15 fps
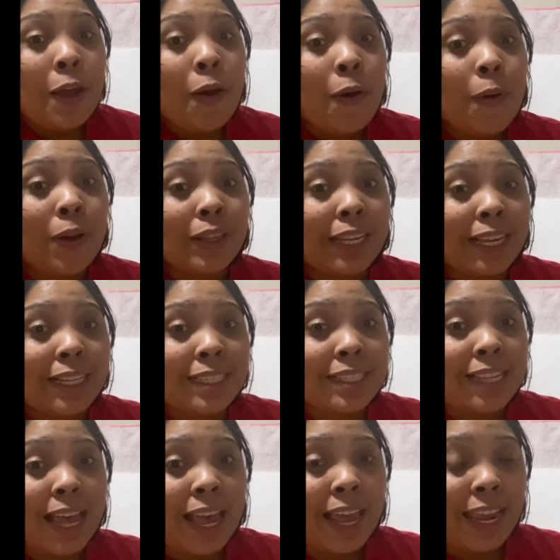on the
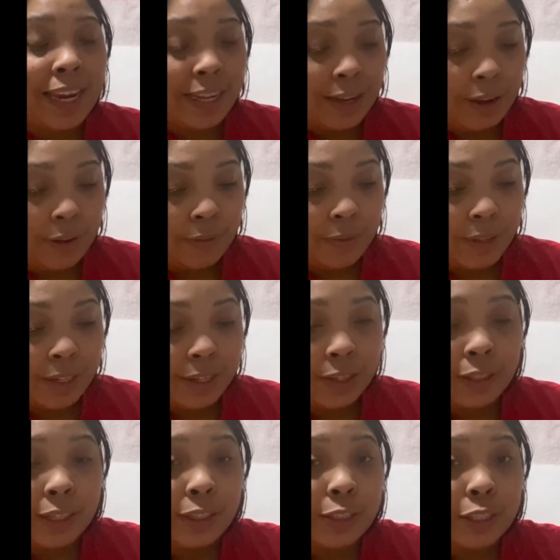inside of the
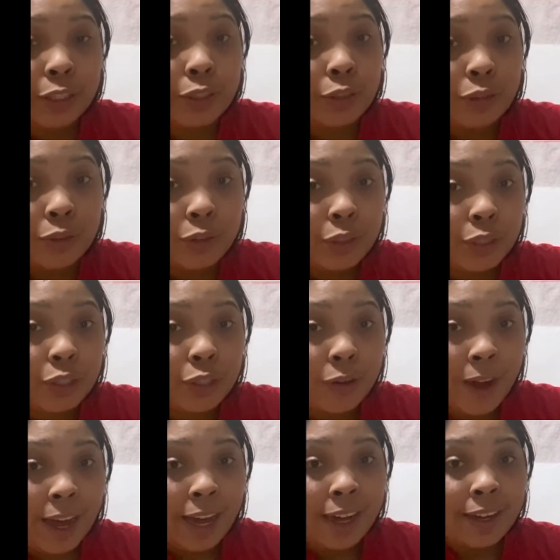
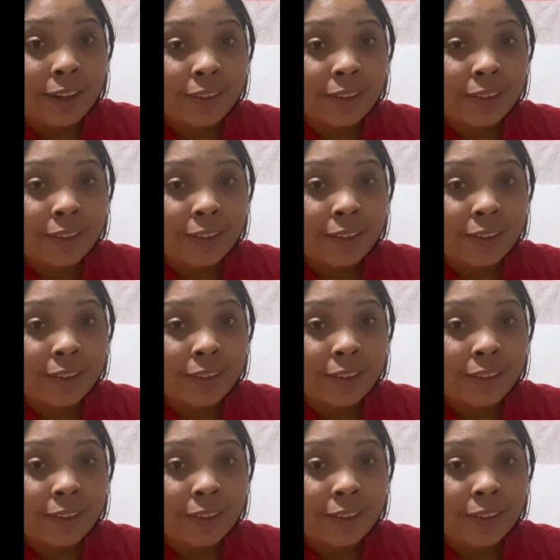tray.